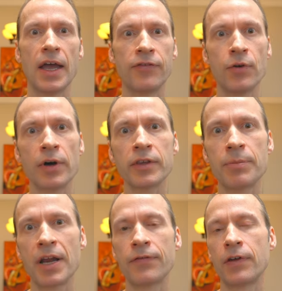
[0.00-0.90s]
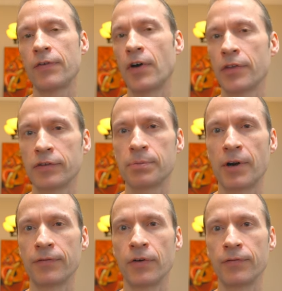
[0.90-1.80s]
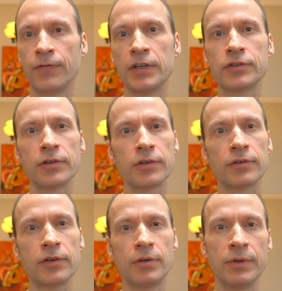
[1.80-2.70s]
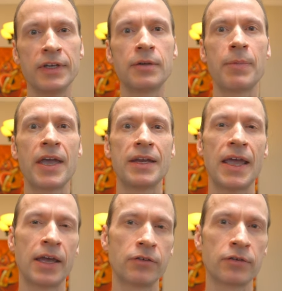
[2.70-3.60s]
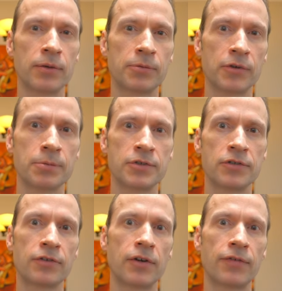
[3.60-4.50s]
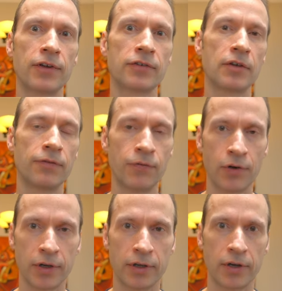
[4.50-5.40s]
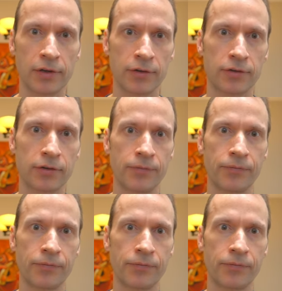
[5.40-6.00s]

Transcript: And if you want the benefit of all the smartphone features, you will need to pay an annual subscription service of $40.